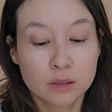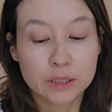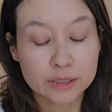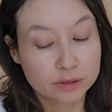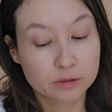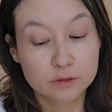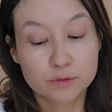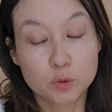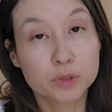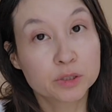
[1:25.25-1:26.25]
As
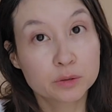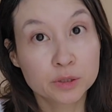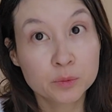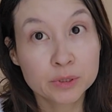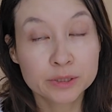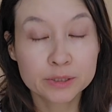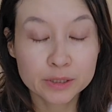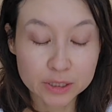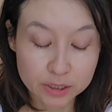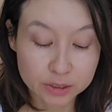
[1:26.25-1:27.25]
of
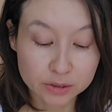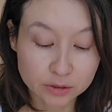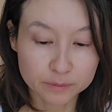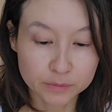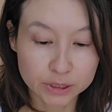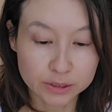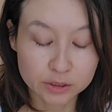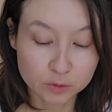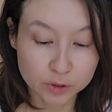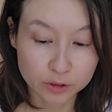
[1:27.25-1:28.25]
2021, and at
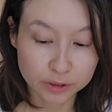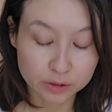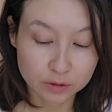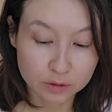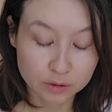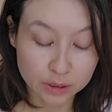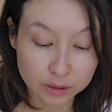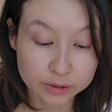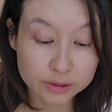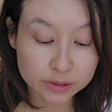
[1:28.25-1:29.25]
least regarding
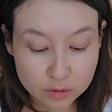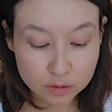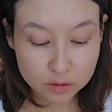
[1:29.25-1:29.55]
us,